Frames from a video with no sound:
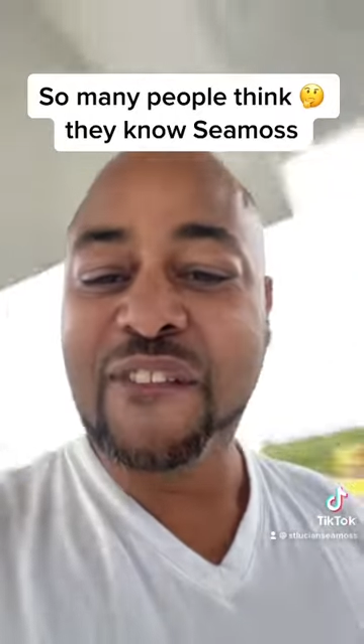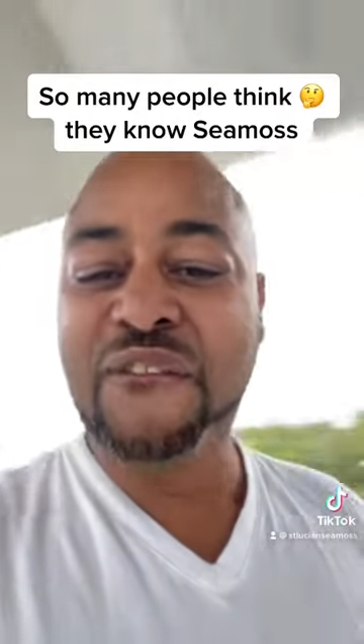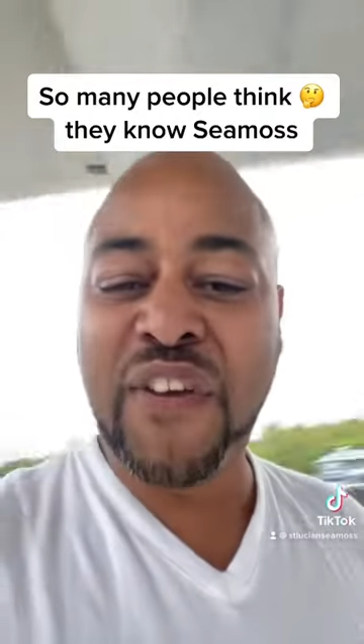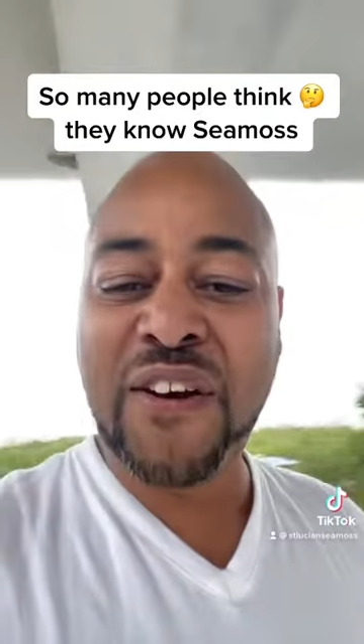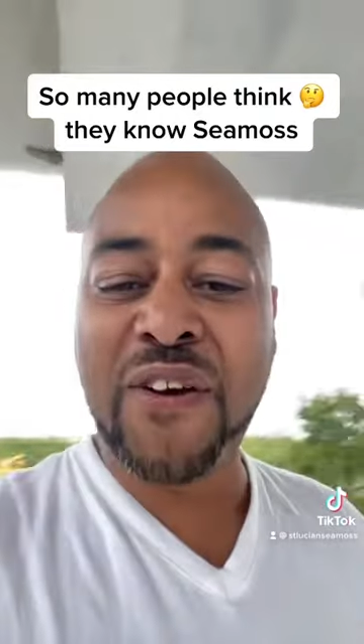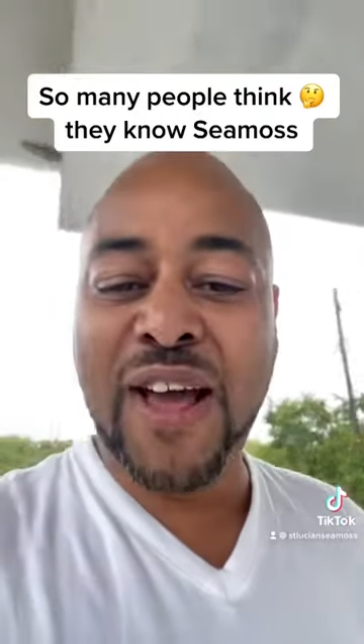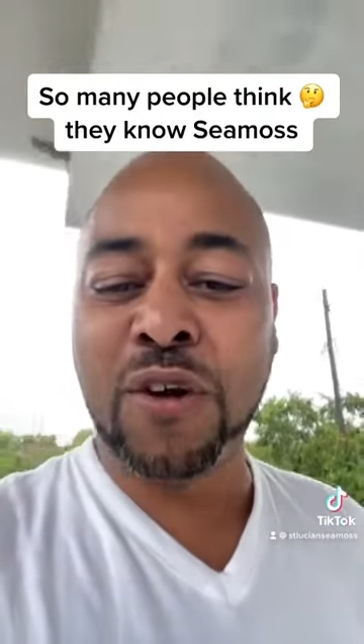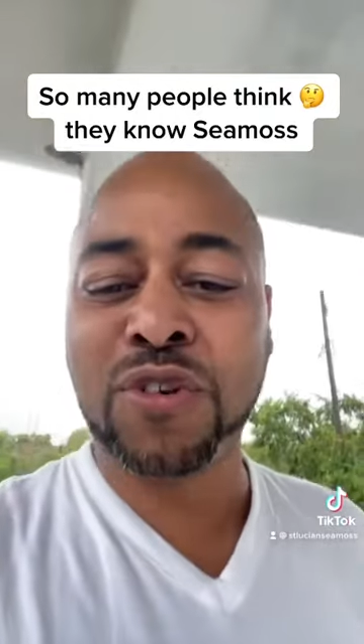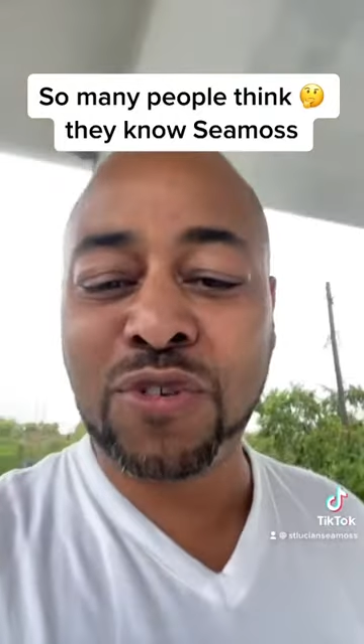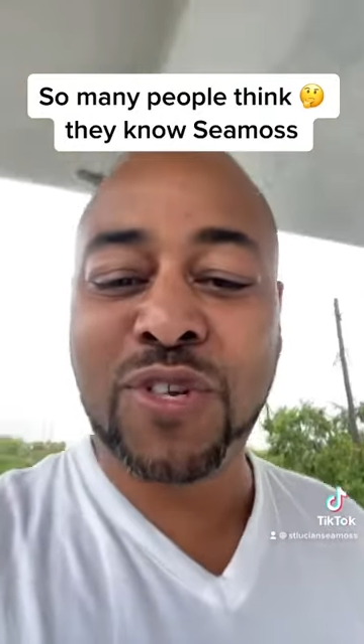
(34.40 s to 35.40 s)
Figure it
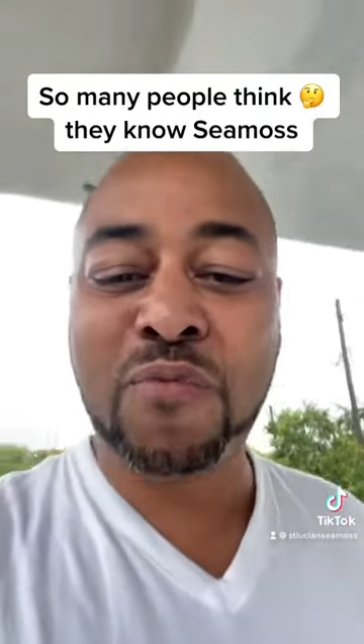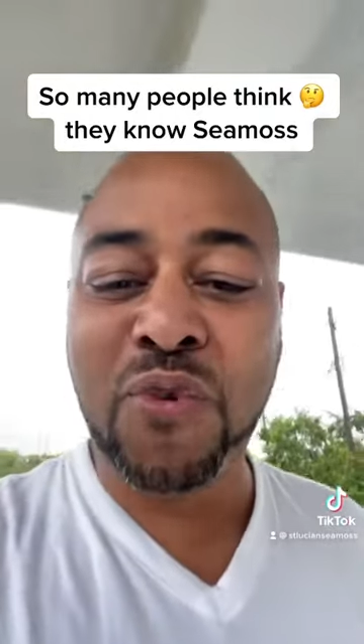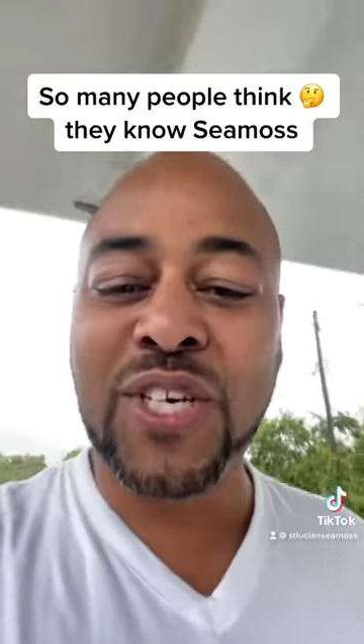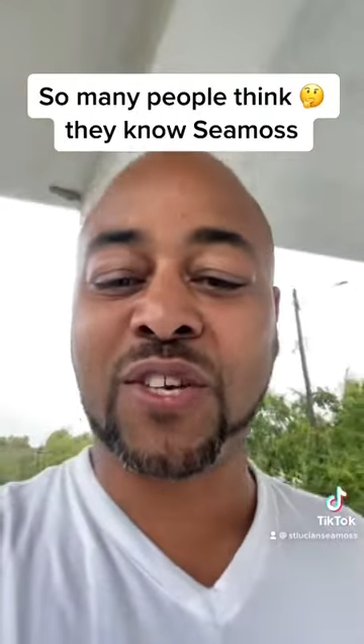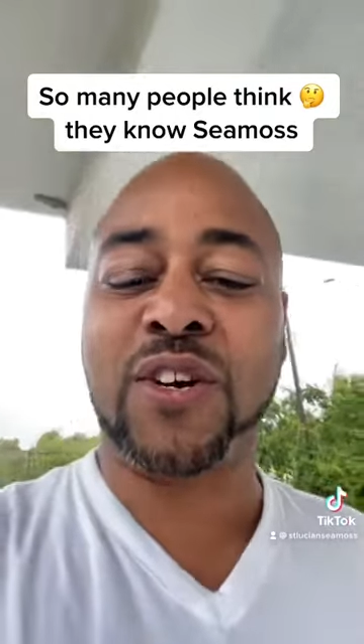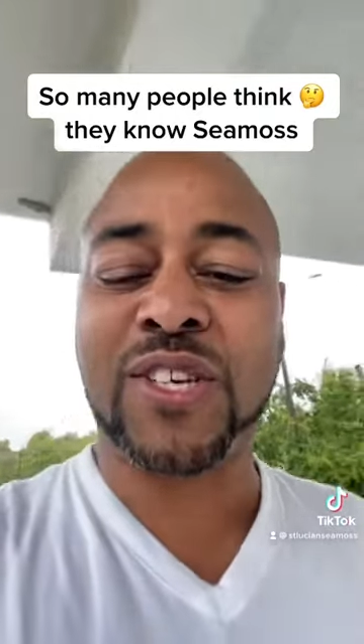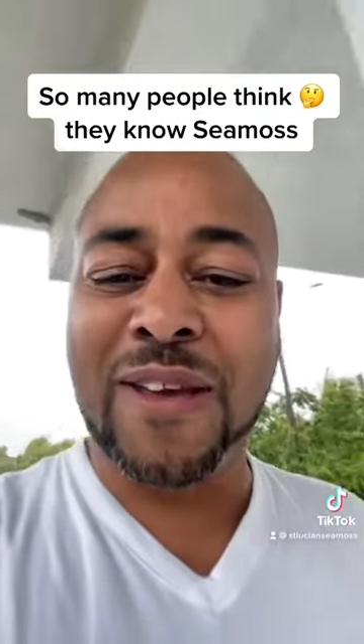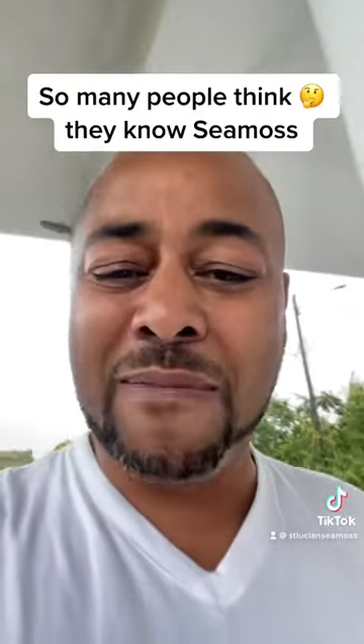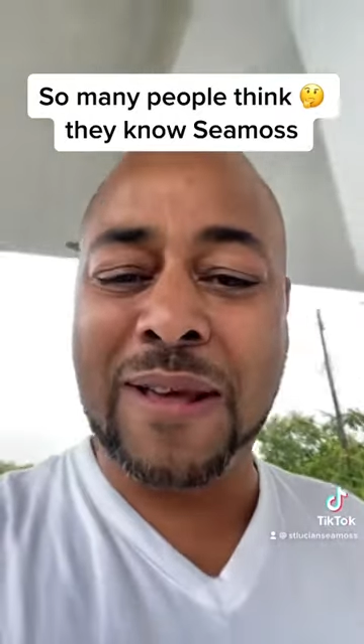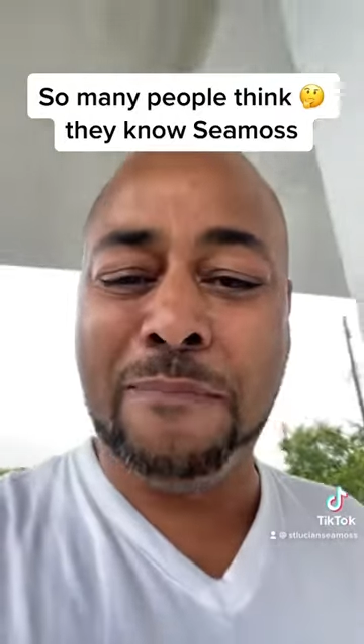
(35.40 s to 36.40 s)
out. Do some research.
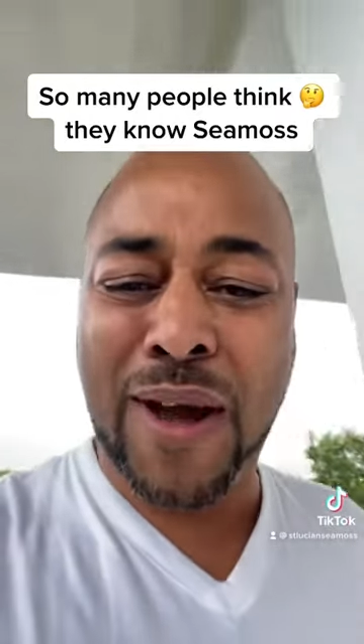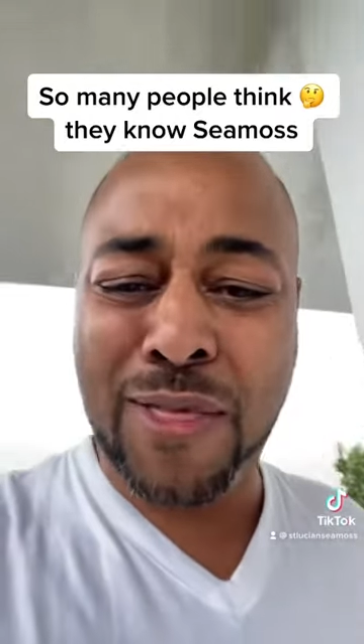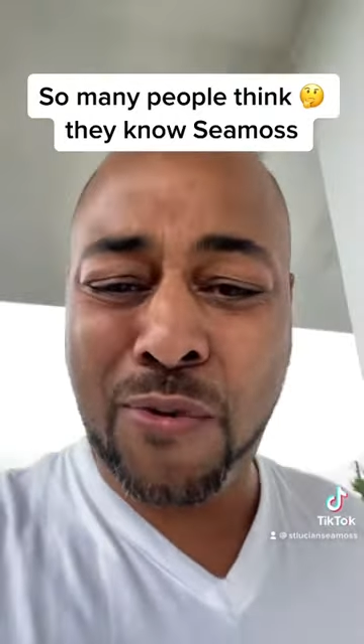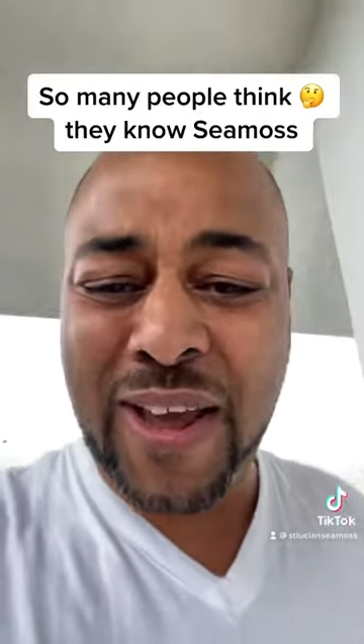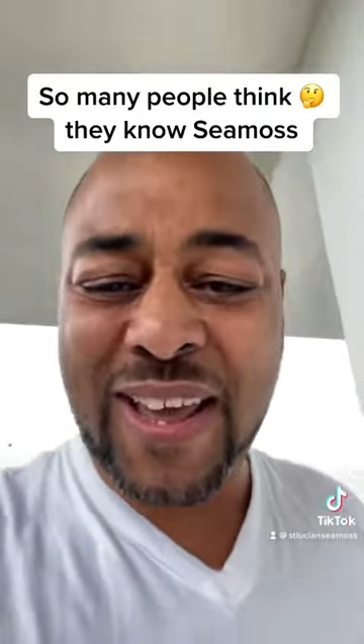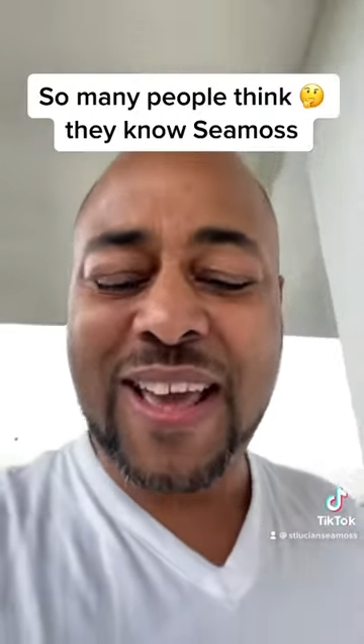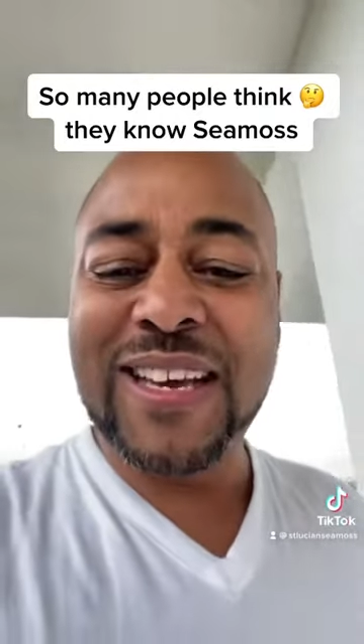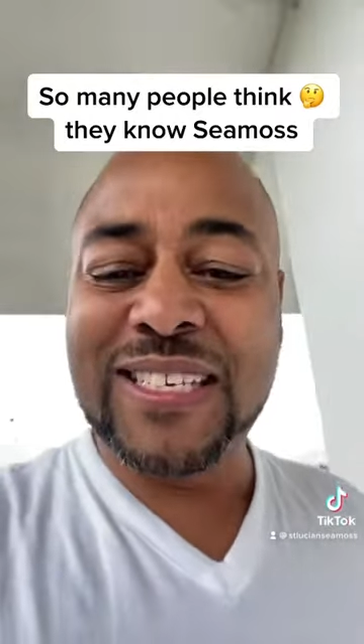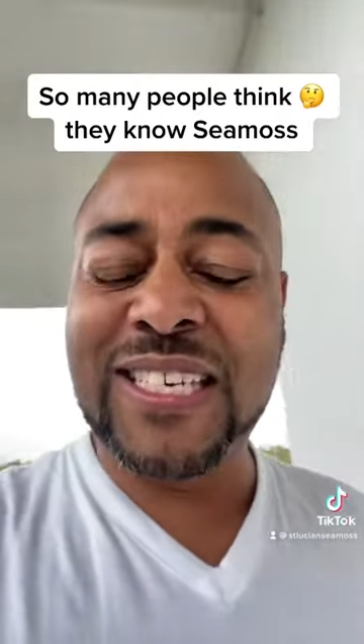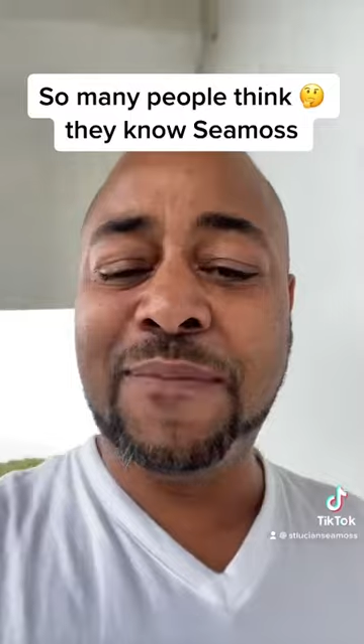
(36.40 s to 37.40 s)
And, and by the way,
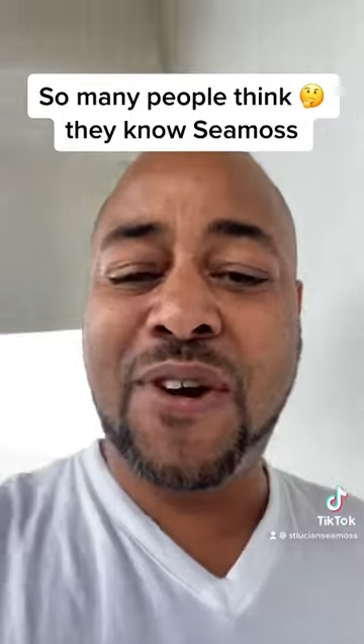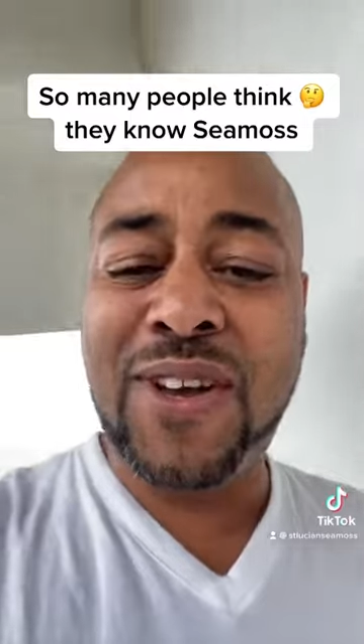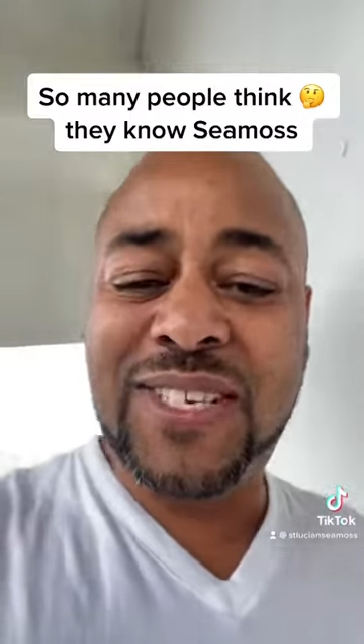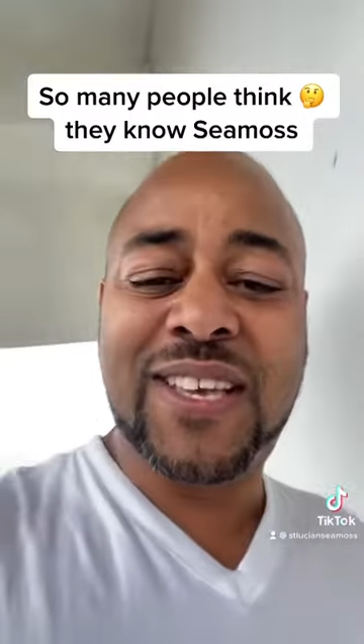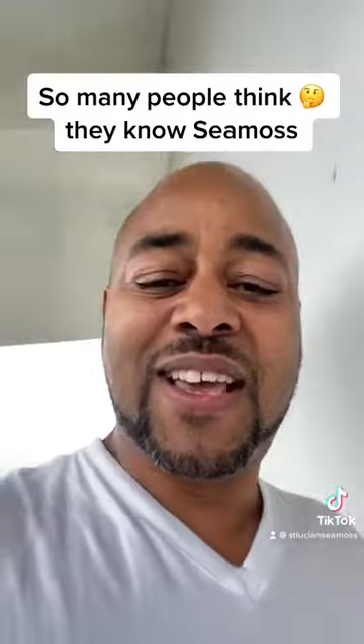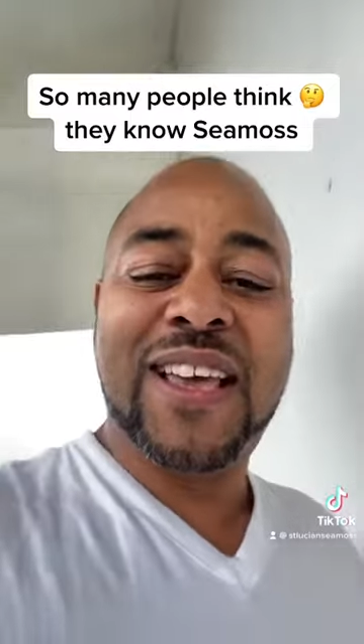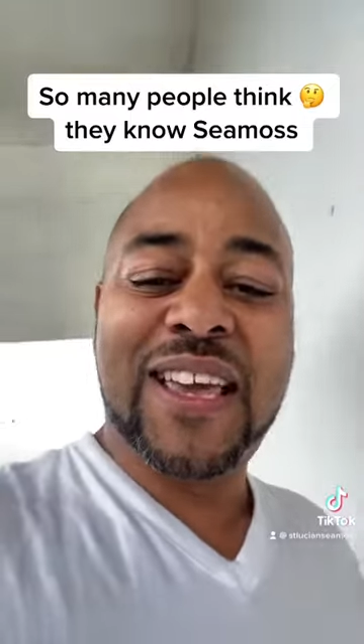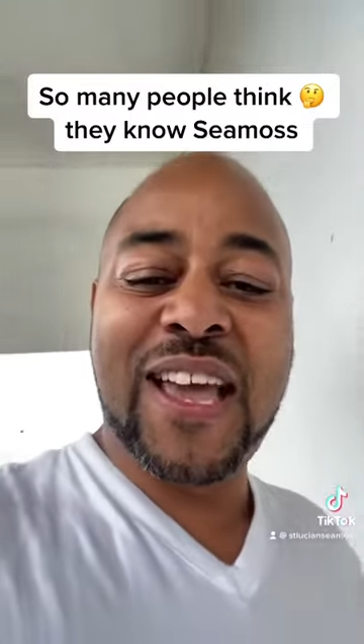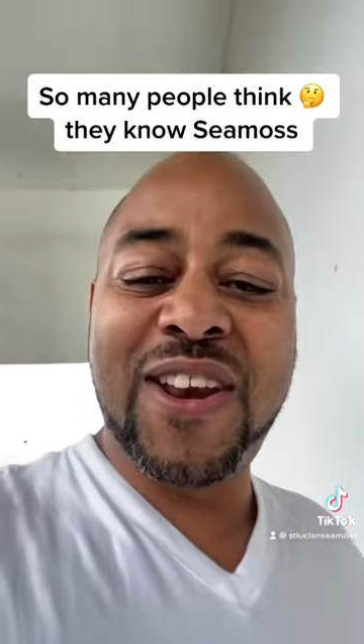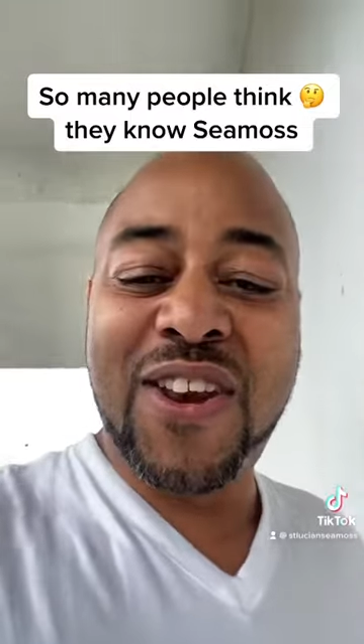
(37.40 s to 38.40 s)
sea moss
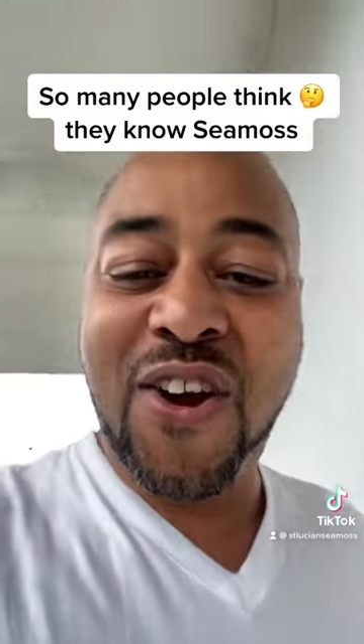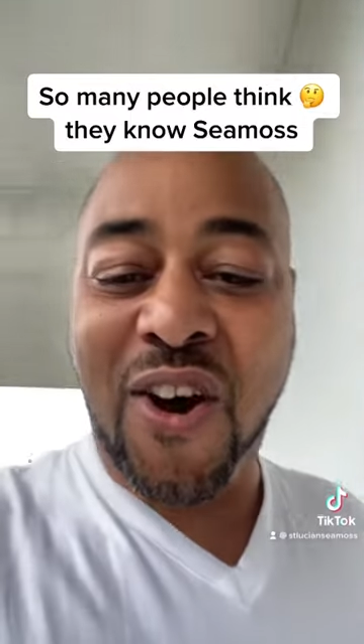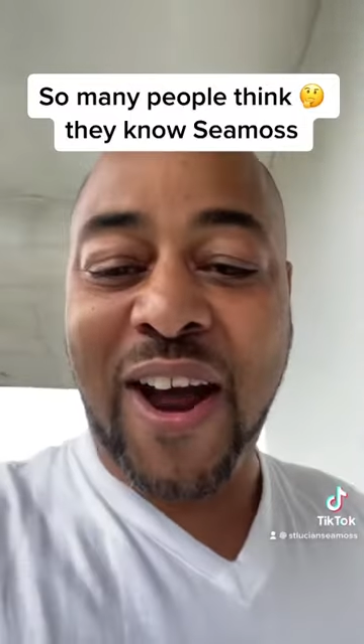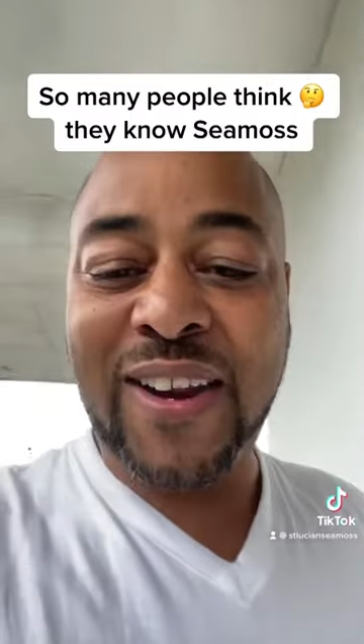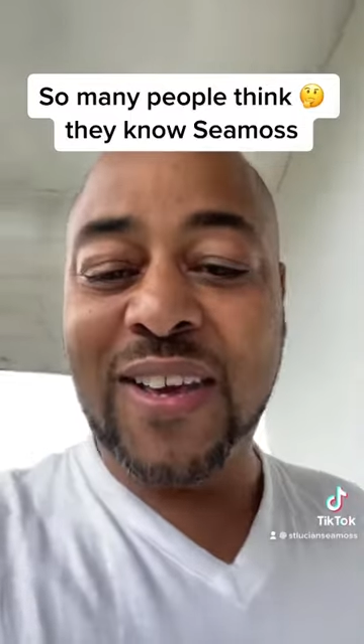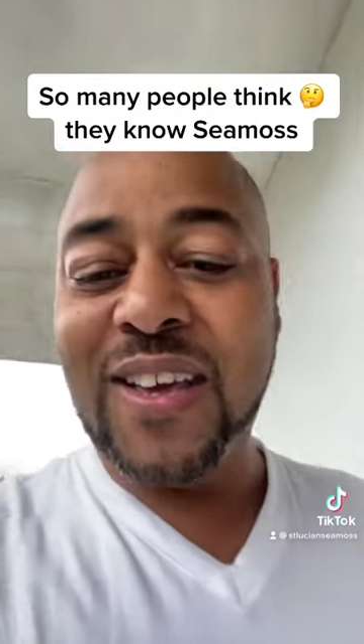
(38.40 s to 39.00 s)
cannot,